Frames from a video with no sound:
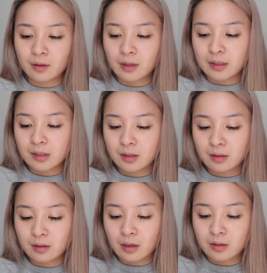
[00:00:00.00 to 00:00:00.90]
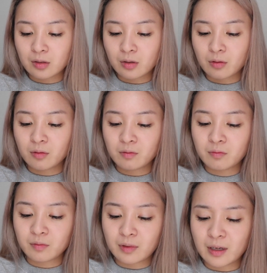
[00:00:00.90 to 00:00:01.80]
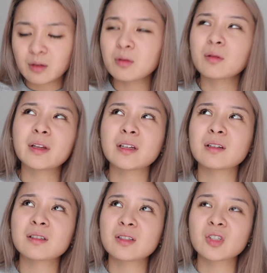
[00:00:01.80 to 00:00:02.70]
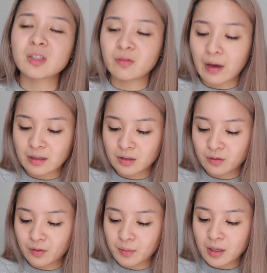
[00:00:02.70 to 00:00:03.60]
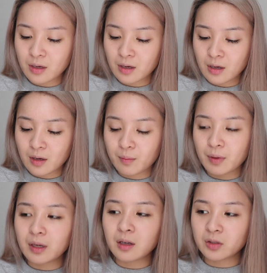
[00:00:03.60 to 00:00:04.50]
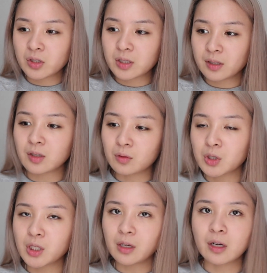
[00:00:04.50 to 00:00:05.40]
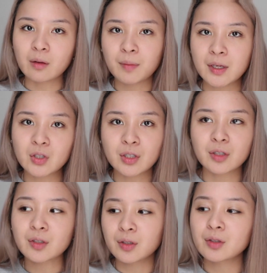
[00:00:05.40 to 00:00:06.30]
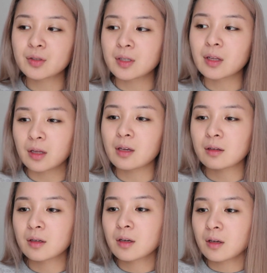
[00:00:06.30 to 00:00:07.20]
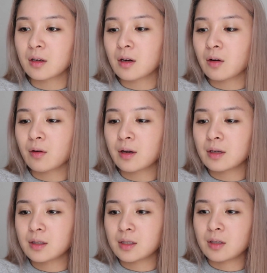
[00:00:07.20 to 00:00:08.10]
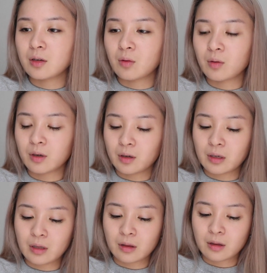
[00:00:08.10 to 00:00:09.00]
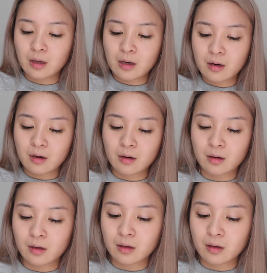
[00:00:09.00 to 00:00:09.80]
it's not so, I don't know, like it's just faster for me. But I'll just, you know, shake it up, make sure there's nothing crazy going on in there.